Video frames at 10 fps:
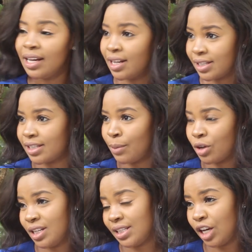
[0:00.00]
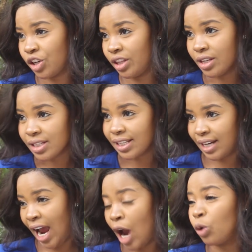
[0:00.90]
listen, I'm going to tell you this
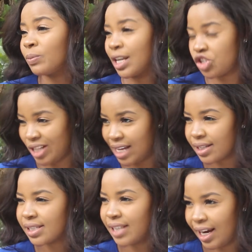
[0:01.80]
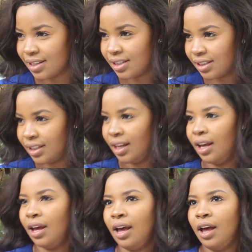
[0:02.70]
and I hope that you'll understand.
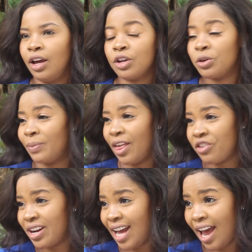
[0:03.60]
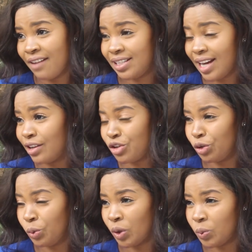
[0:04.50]
Your mother and I have done, you
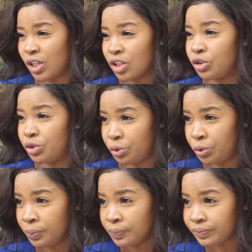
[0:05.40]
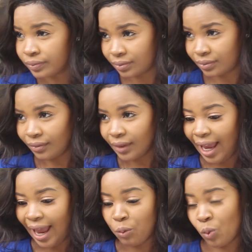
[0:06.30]
know, what we could do
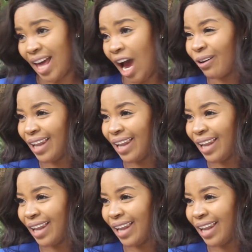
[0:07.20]
with our